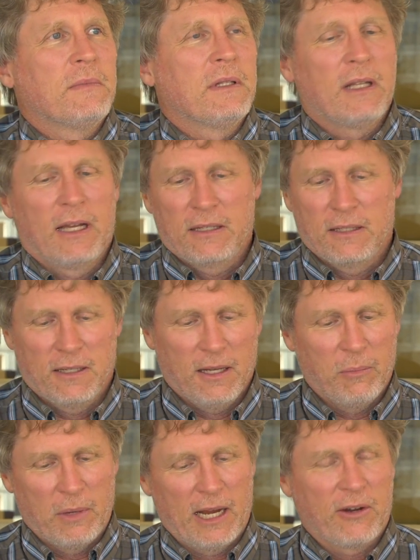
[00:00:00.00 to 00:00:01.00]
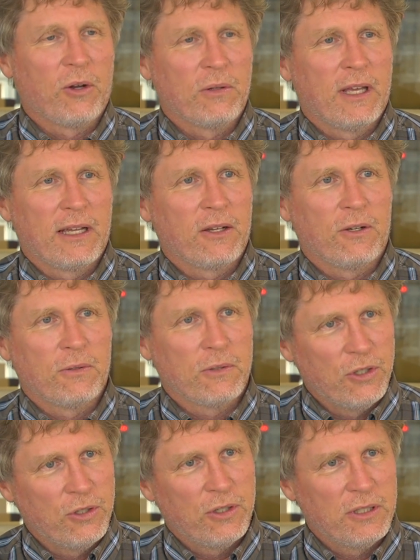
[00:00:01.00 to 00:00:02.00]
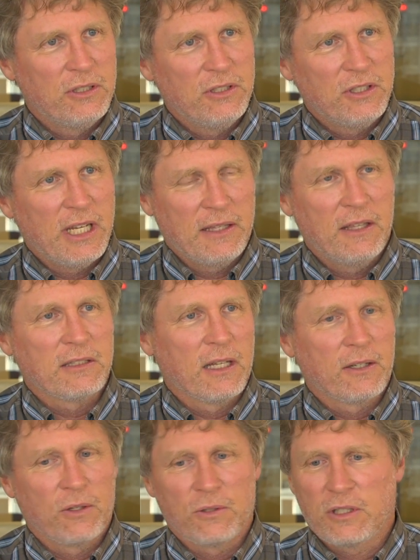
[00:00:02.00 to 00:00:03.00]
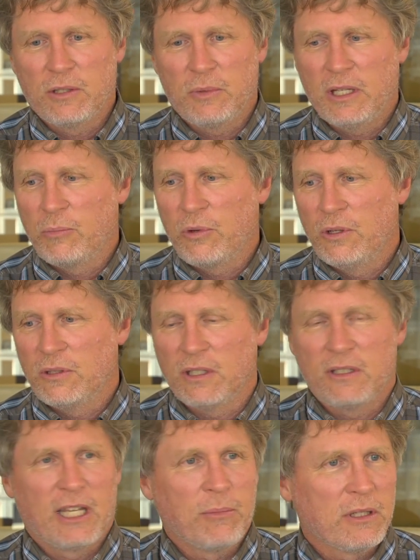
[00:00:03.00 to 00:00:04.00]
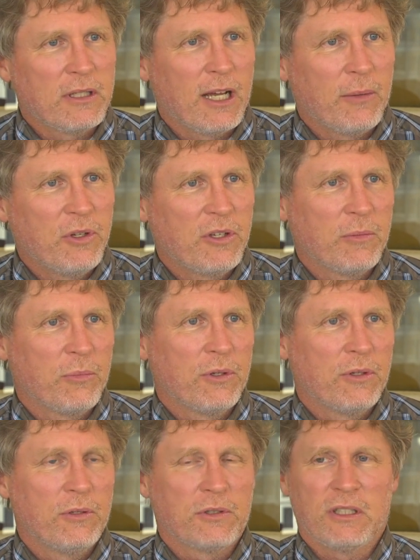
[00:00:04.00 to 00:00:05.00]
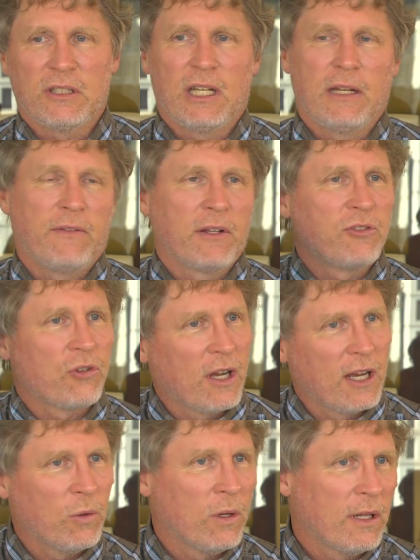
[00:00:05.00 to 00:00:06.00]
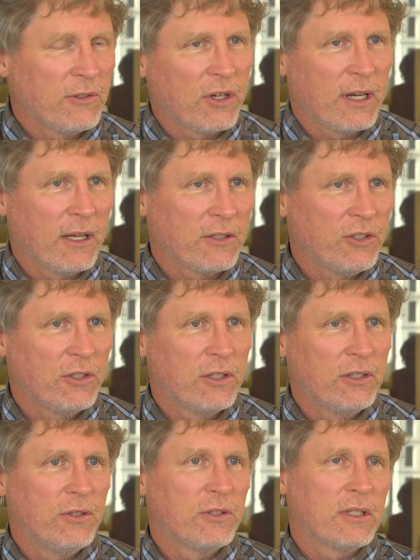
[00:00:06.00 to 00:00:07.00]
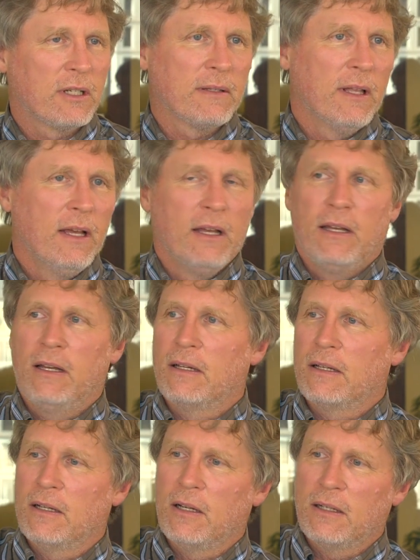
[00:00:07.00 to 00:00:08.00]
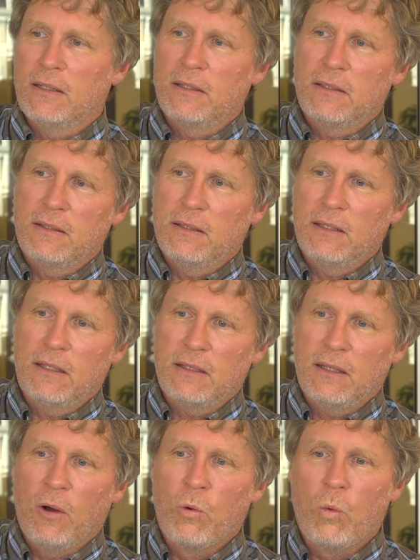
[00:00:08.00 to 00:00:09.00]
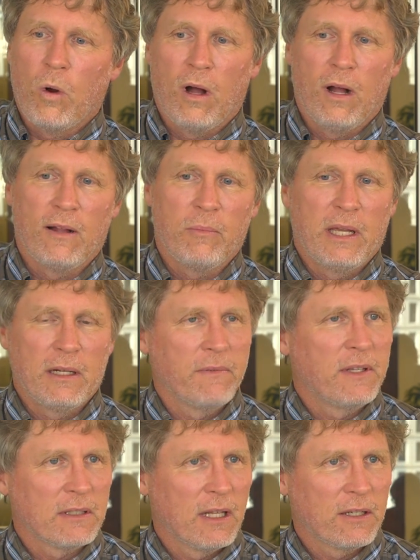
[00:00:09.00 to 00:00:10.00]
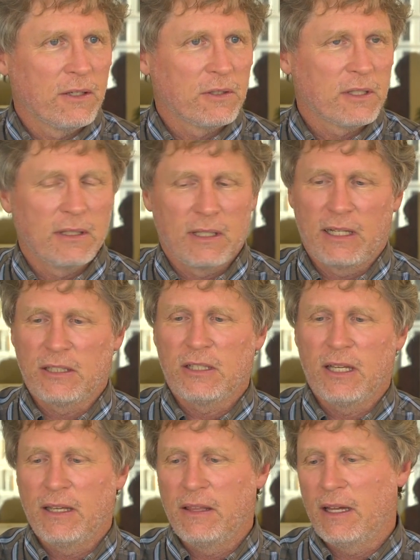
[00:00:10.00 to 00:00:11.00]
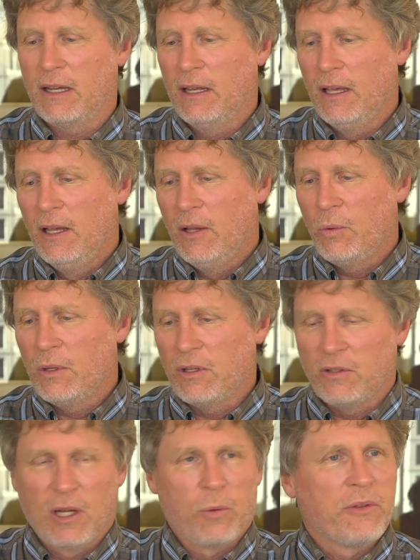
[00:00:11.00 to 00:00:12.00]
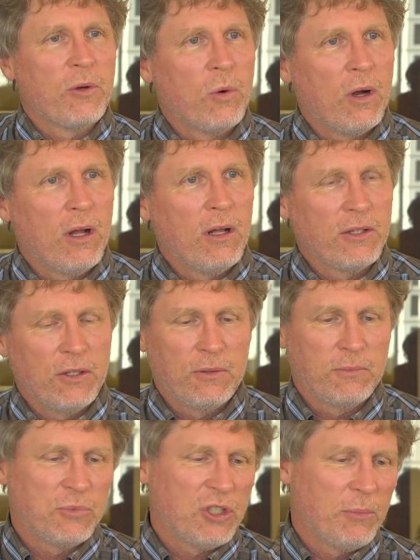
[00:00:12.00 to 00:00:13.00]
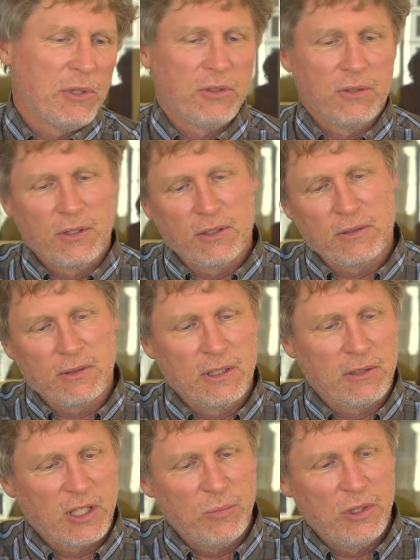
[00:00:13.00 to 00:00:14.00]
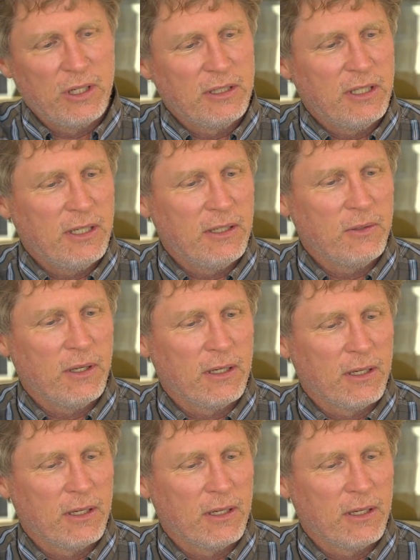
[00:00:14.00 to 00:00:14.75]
like a macro Lego, you could take these Legos and produce a tabletop. You could produce, instead of having drywall in your house, you could use a wall made of these Legos. And let's say that you're done with the wall, you ship it to your little community